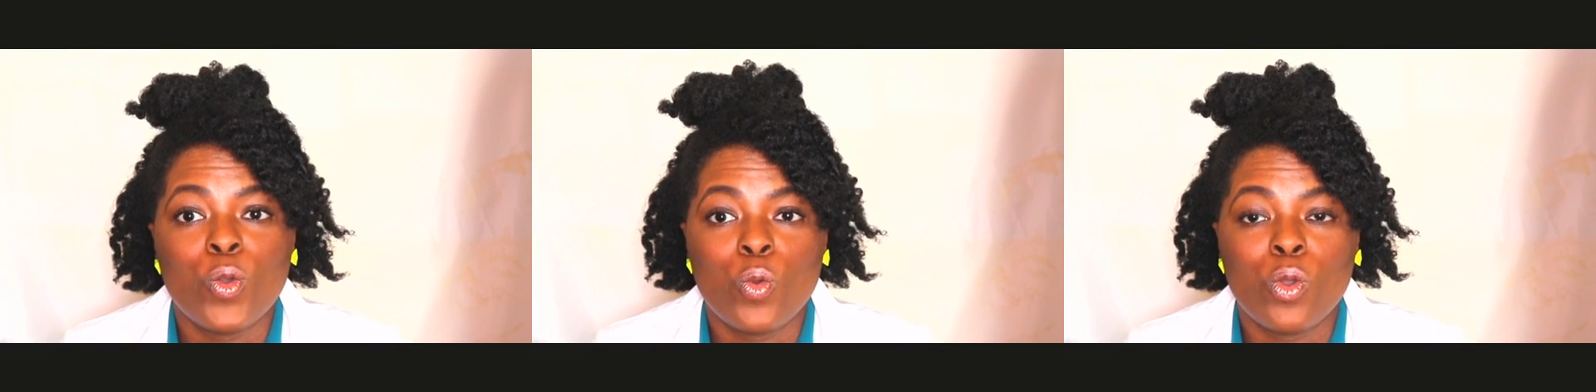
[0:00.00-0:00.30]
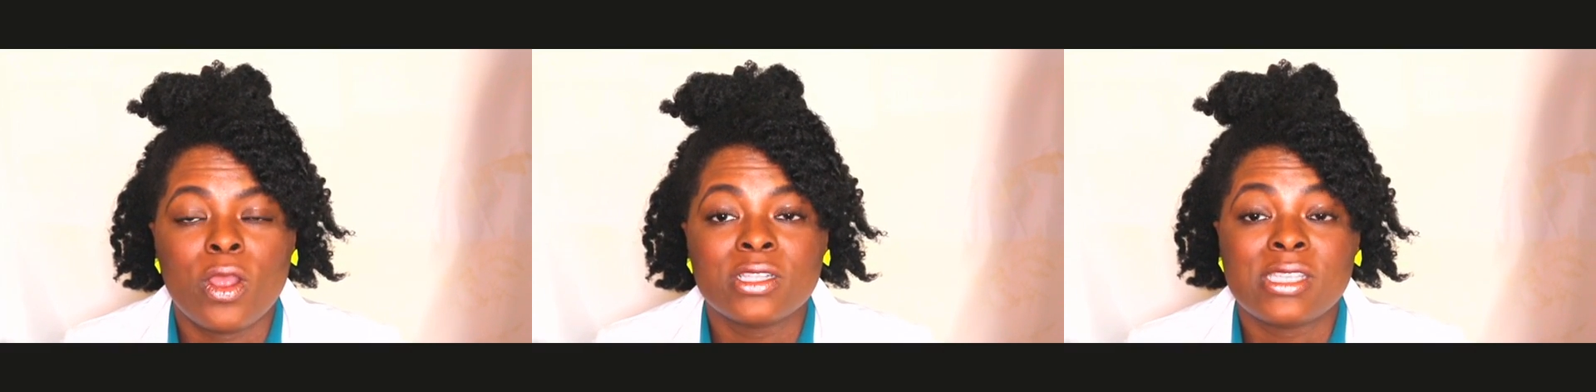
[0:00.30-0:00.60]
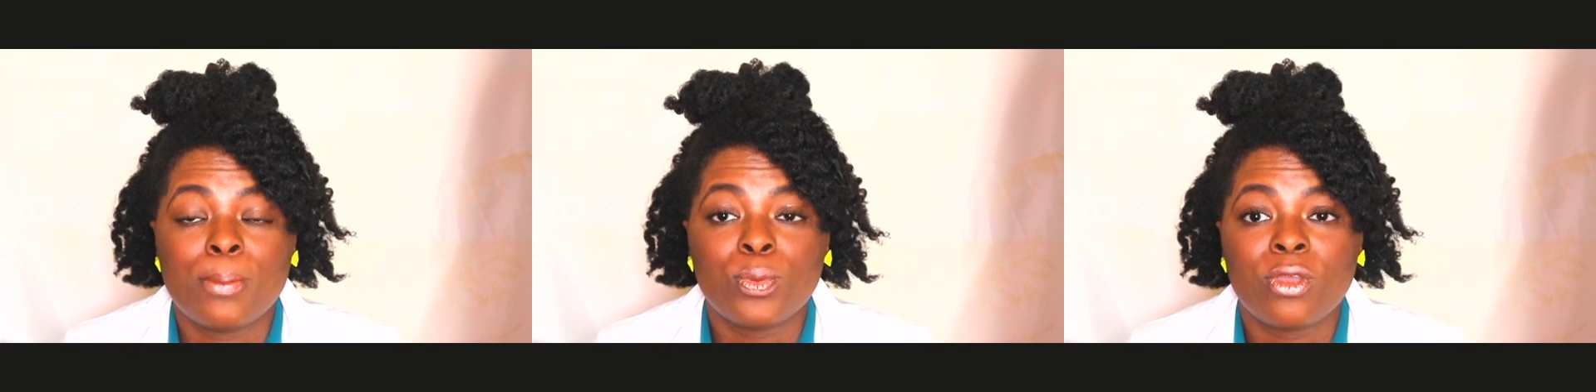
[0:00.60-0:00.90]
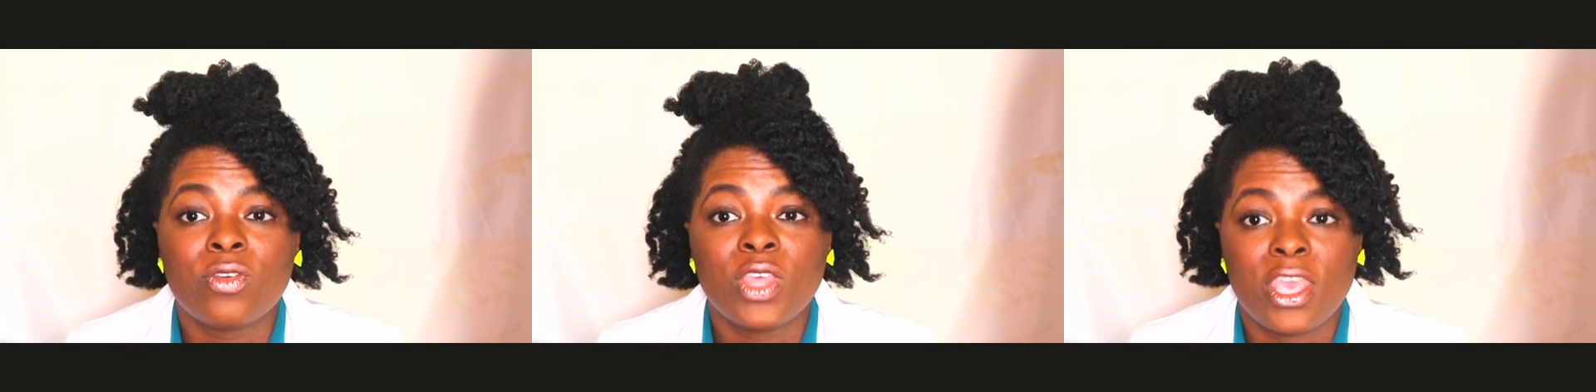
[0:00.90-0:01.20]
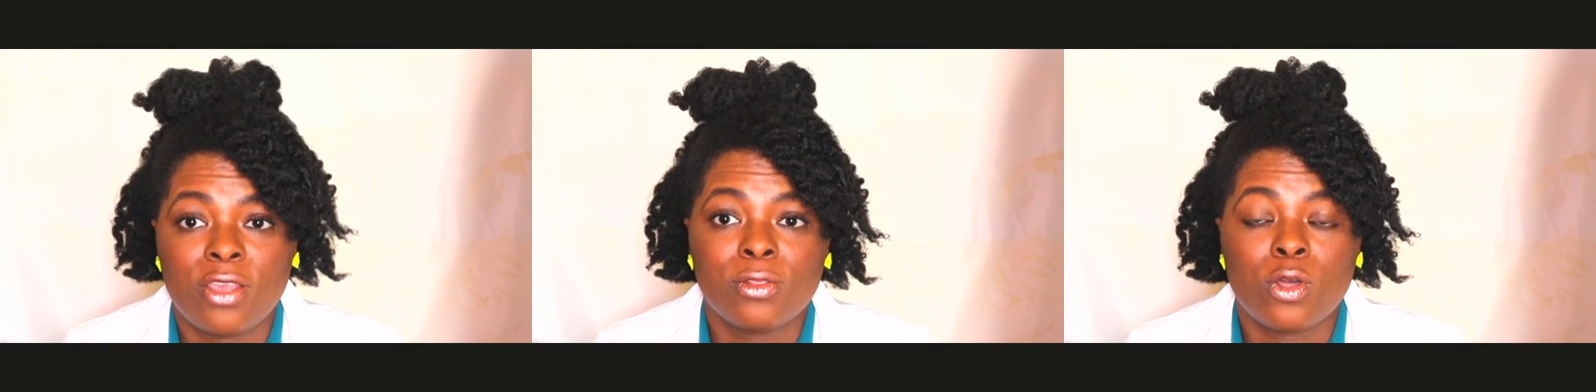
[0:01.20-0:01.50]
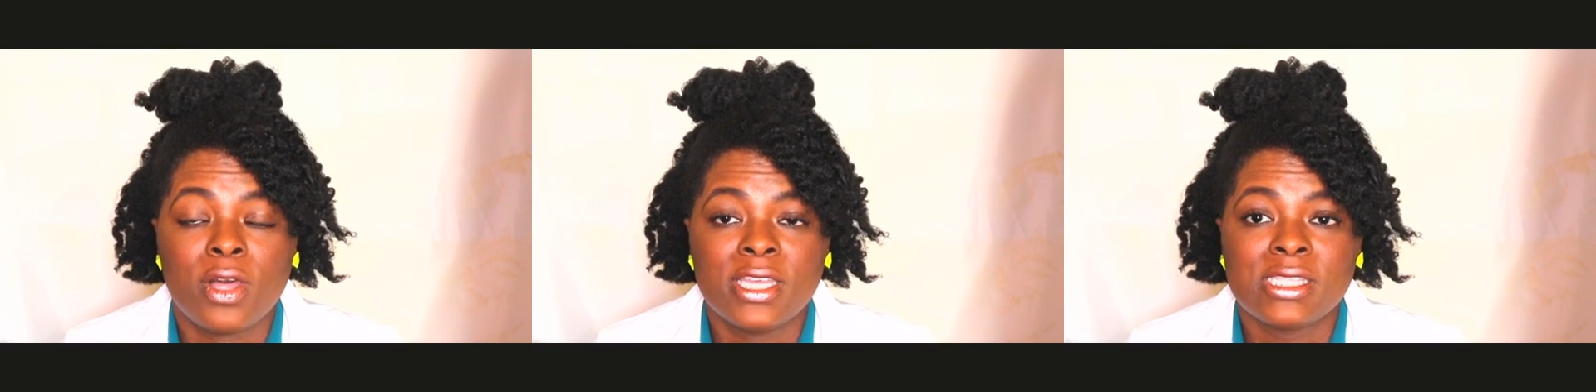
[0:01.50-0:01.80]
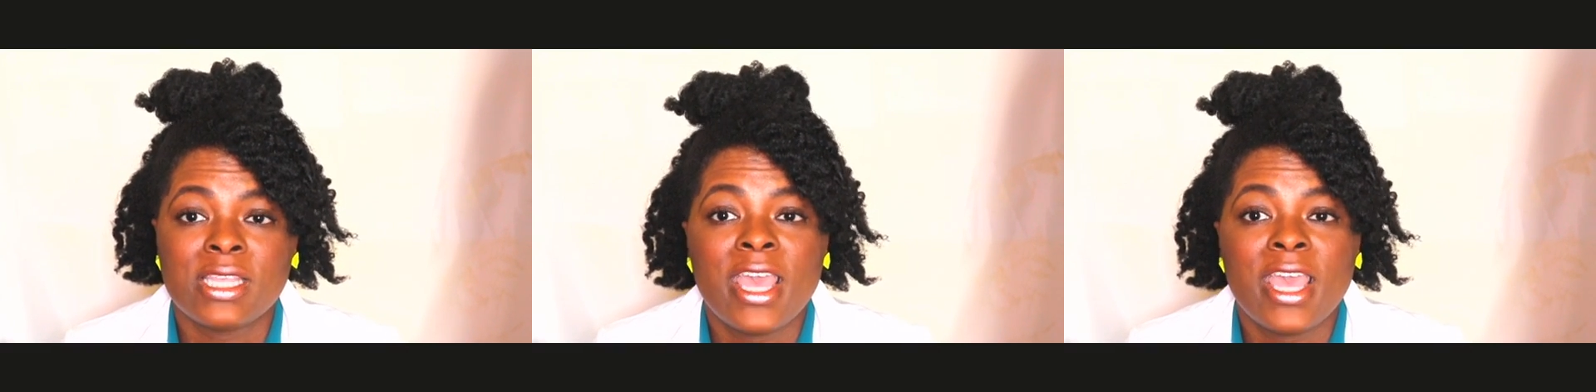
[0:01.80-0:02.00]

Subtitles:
or temporary hair loss.